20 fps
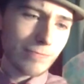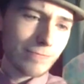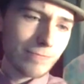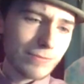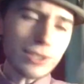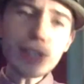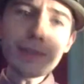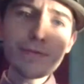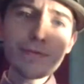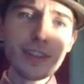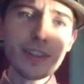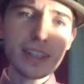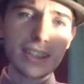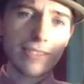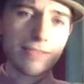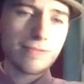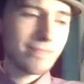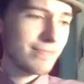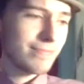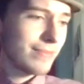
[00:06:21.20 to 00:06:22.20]

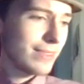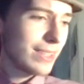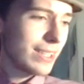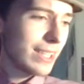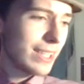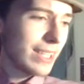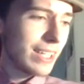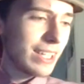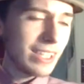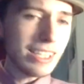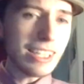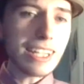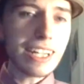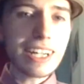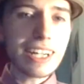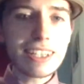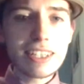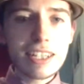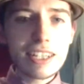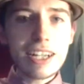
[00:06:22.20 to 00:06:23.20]
Something.
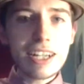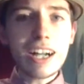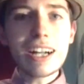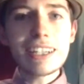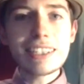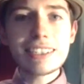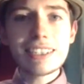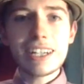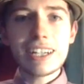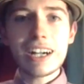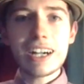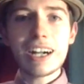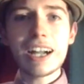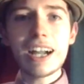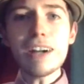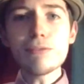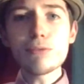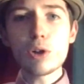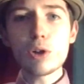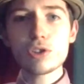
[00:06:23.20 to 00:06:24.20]
Yeah, I
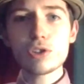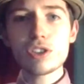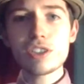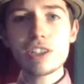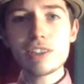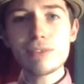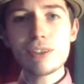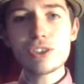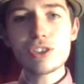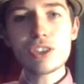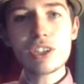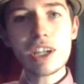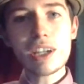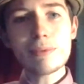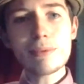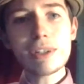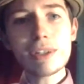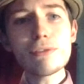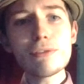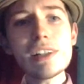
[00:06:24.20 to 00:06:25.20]
have watched the Generation
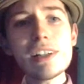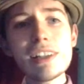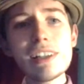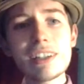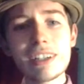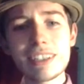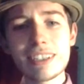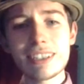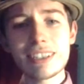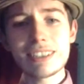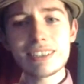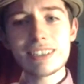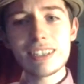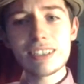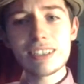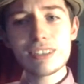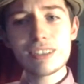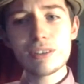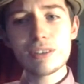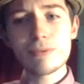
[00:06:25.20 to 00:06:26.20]
Game and I really like it.
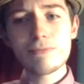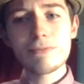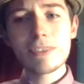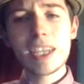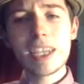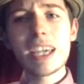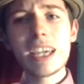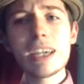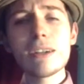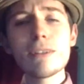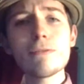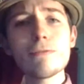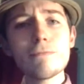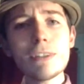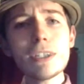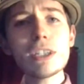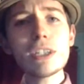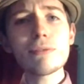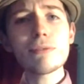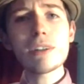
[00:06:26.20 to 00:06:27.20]
So,
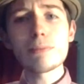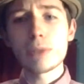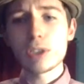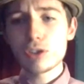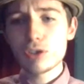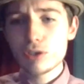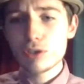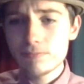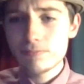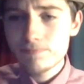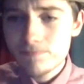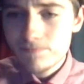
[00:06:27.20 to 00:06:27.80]
thank you very much.